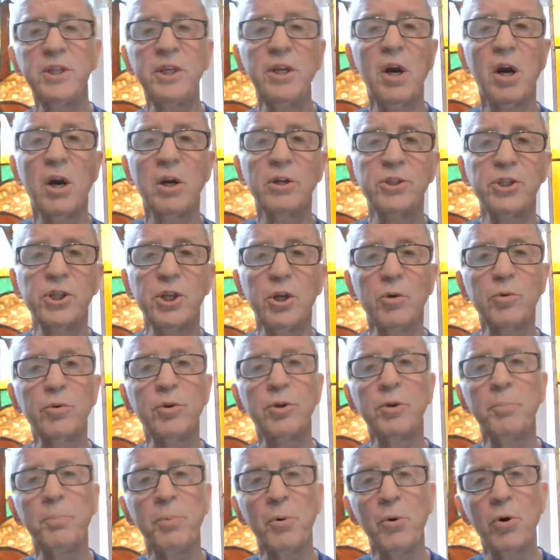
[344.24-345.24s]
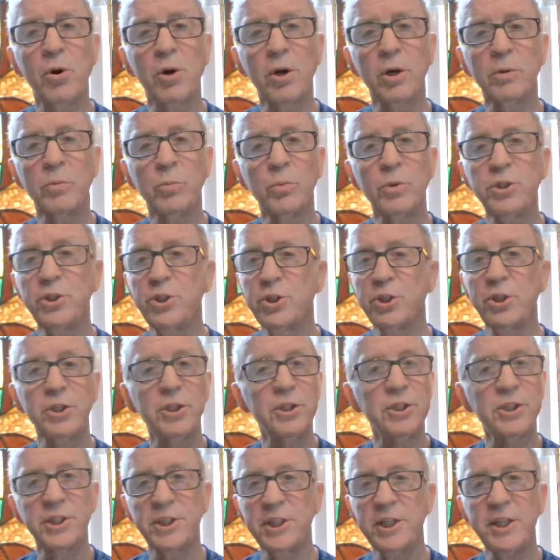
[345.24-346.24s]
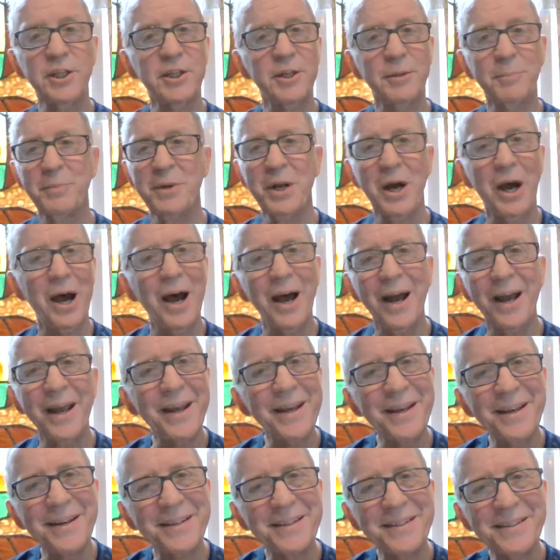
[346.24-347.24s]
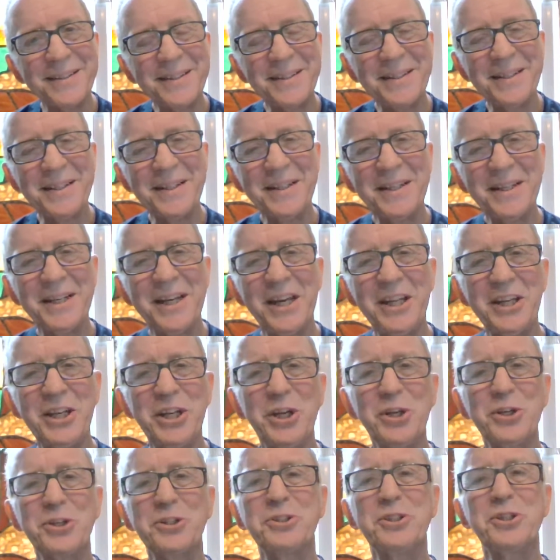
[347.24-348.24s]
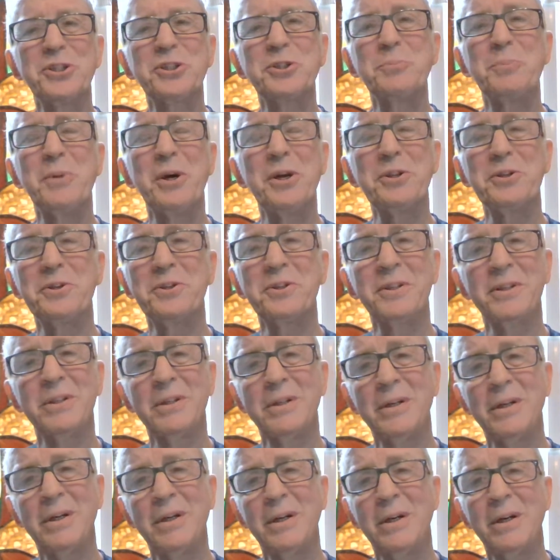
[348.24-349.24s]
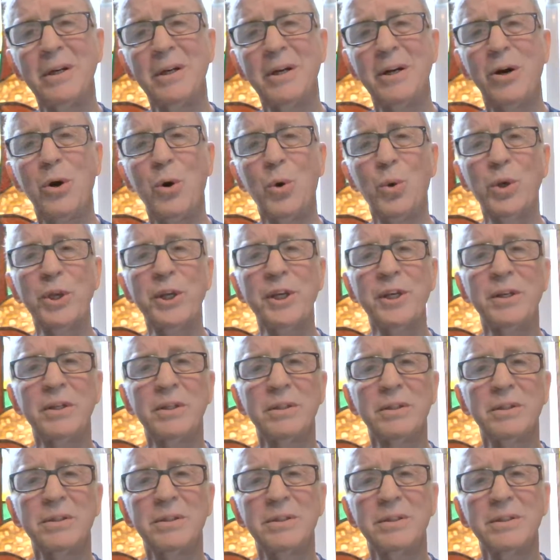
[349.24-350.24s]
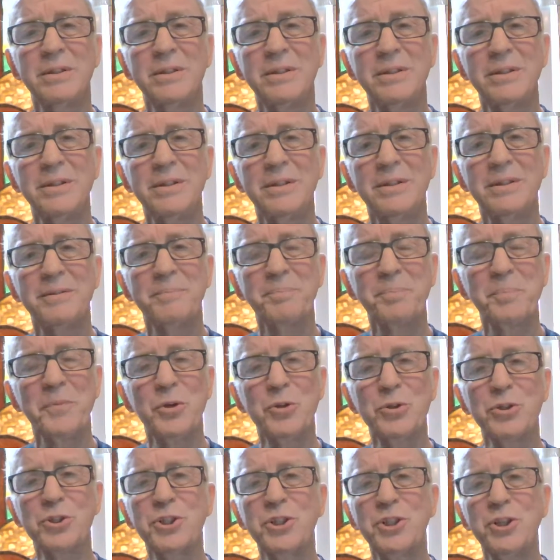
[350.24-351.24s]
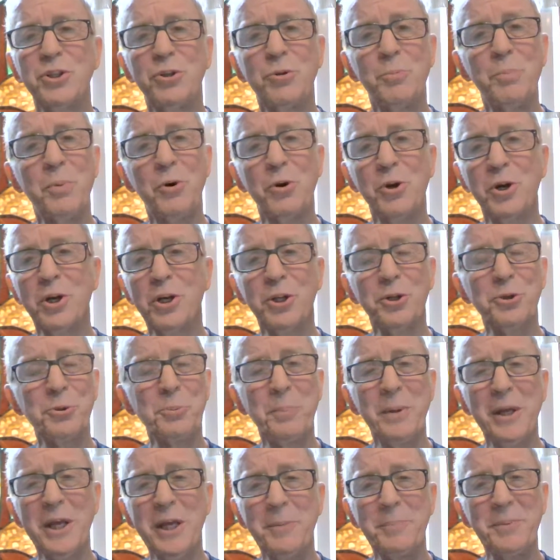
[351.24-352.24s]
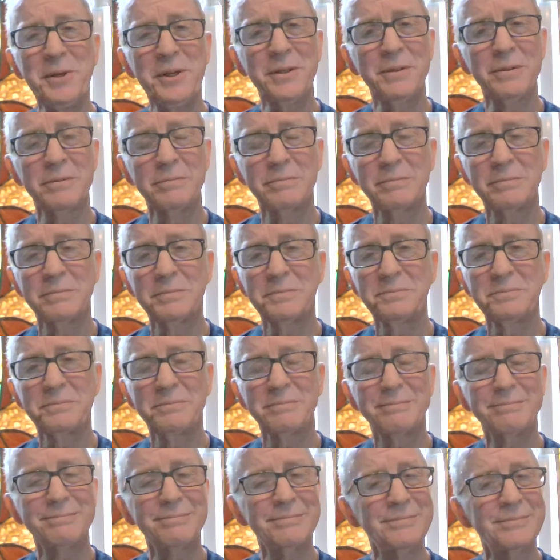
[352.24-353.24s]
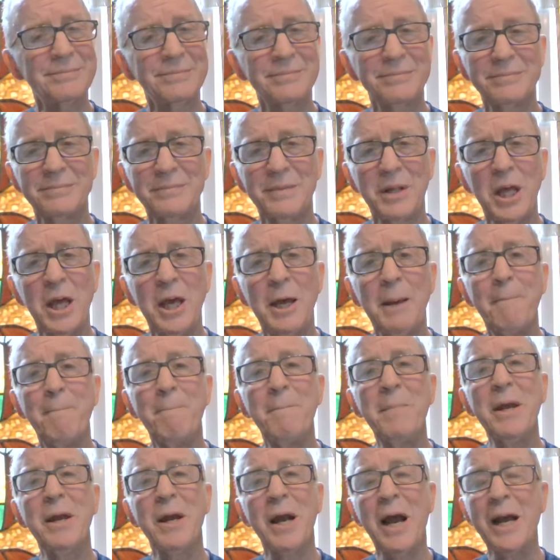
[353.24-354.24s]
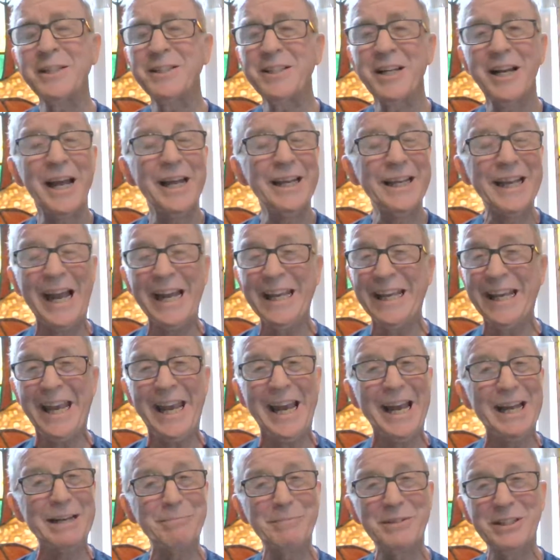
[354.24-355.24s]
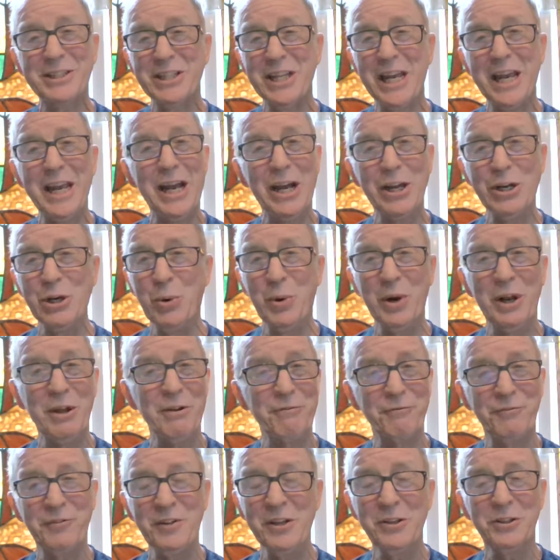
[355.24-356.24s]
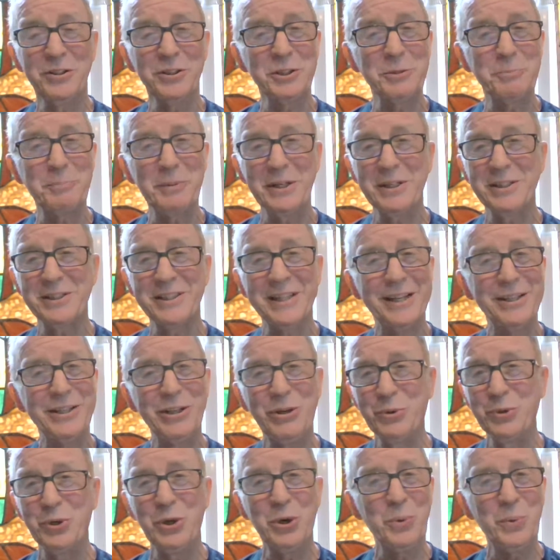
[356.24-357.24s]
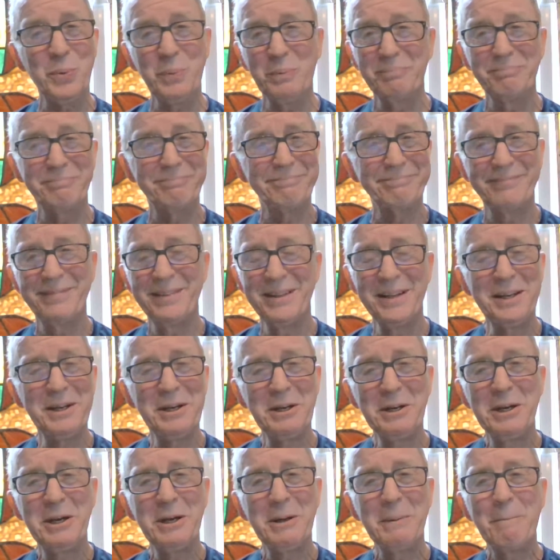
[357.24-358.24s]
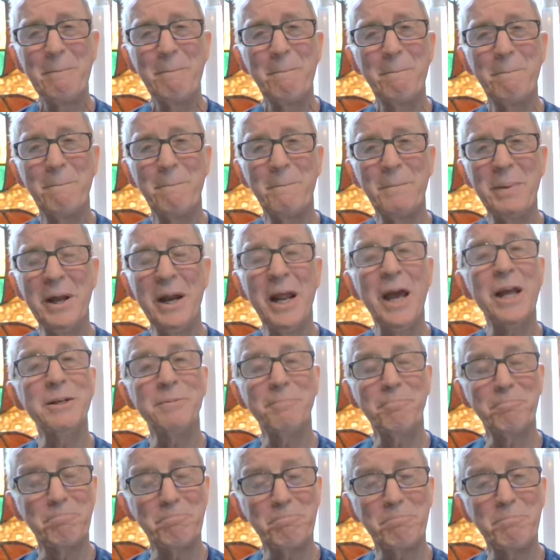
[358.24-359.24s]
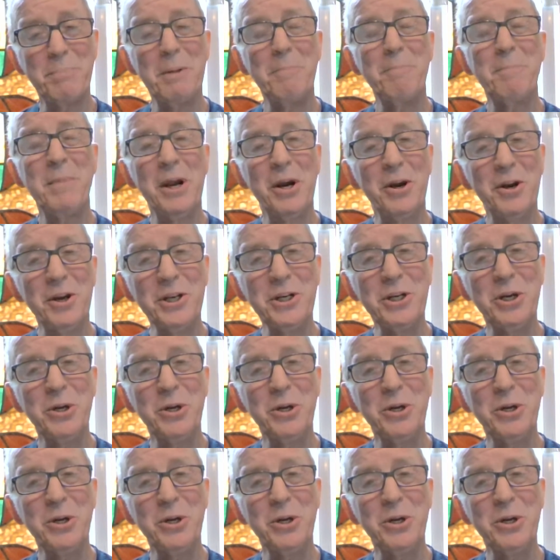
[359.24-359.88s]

our children born. We shouldn't see them die. And here's this mother holding her stillborn little baby. I said, I can't say I know what it feels because I don't know. But Mary